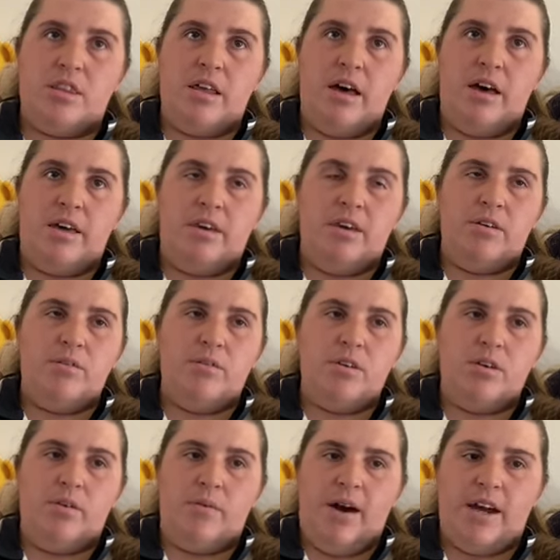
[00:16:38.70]

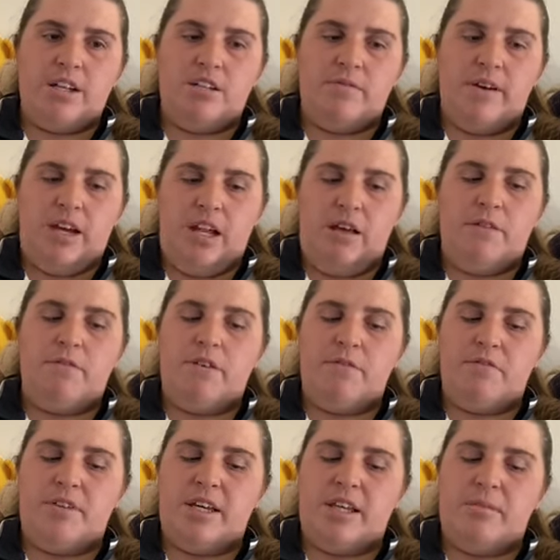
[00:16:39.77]
you activate a
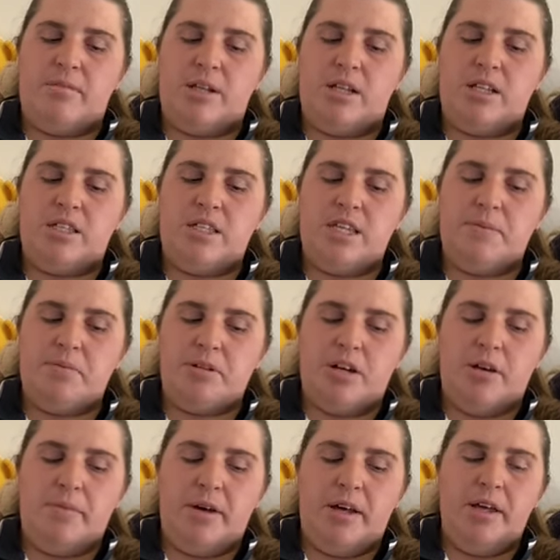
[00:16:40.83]
15-minute sleep
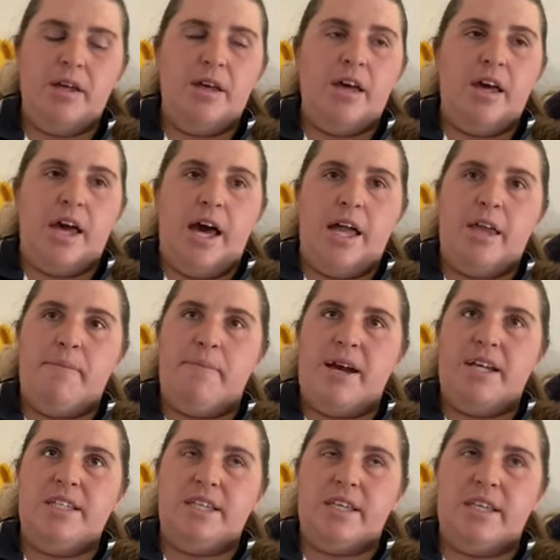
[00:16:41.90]
timer. And you
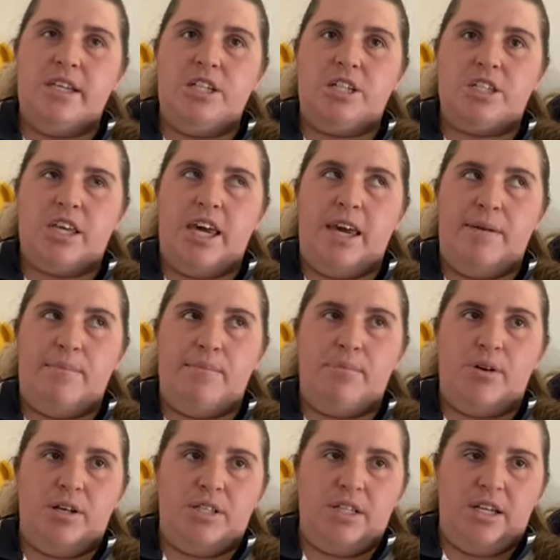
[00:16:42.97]
basically just keep
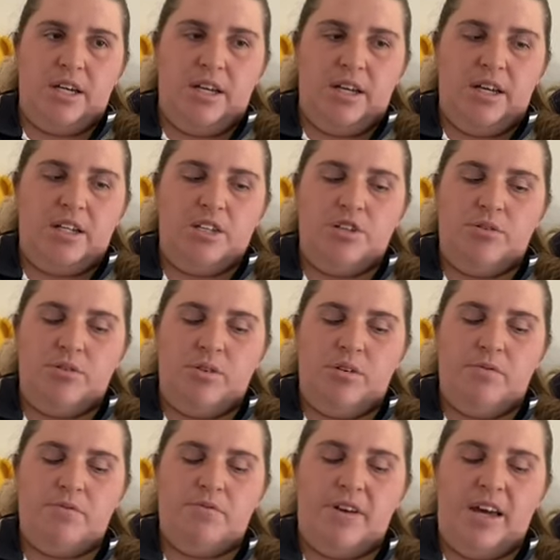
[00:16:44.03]
pressing it until
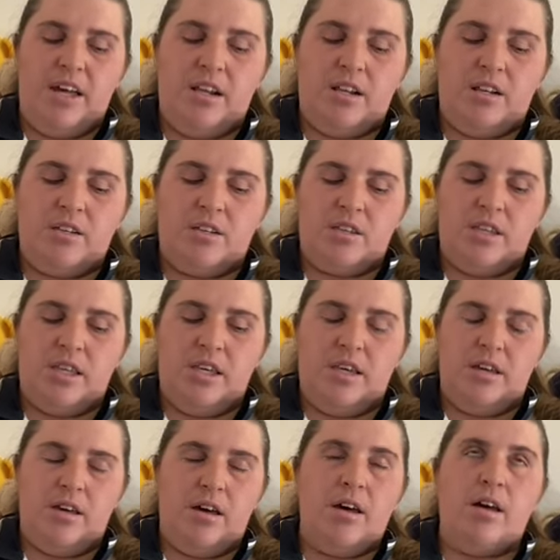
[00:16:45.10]
you've found
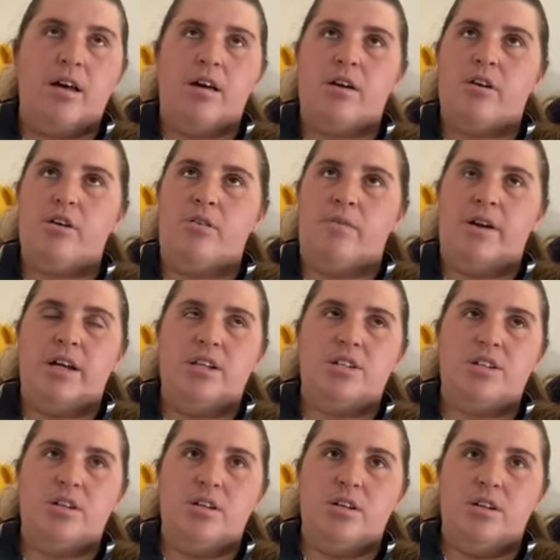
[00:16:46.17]
the correct
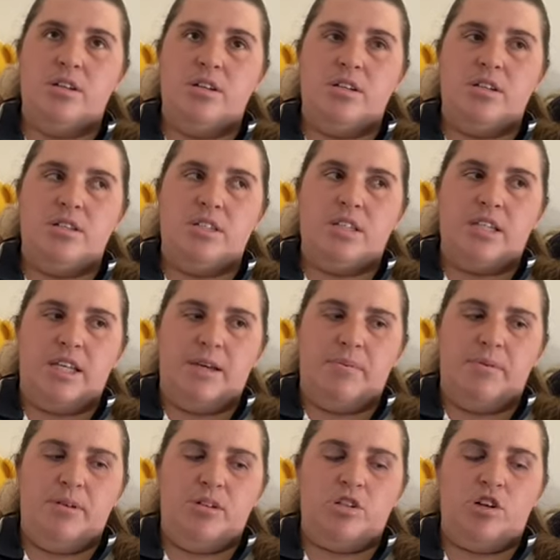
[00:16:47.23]
sleep
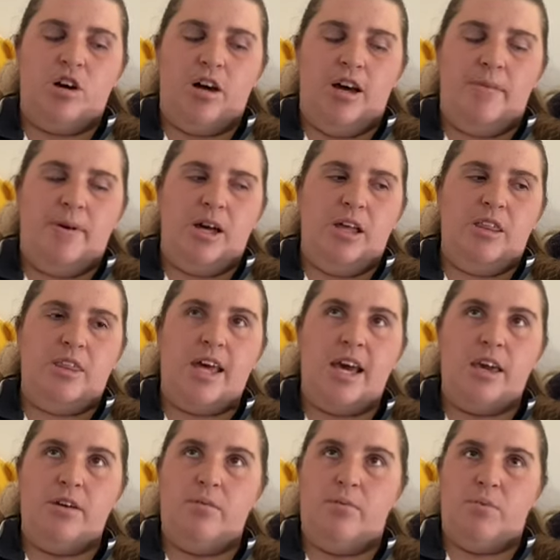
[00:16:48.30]
timer that
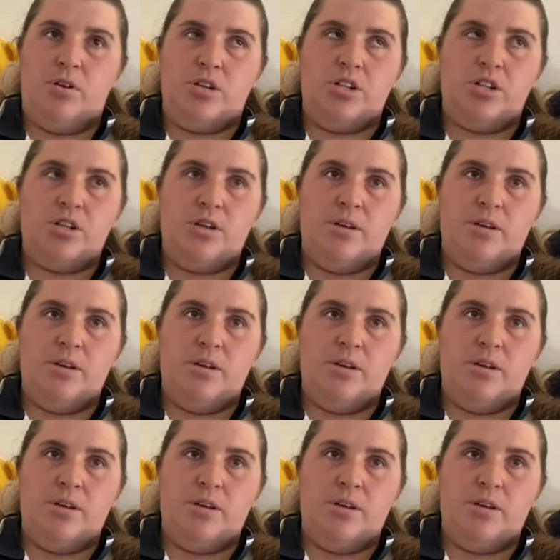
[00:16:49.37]
you want.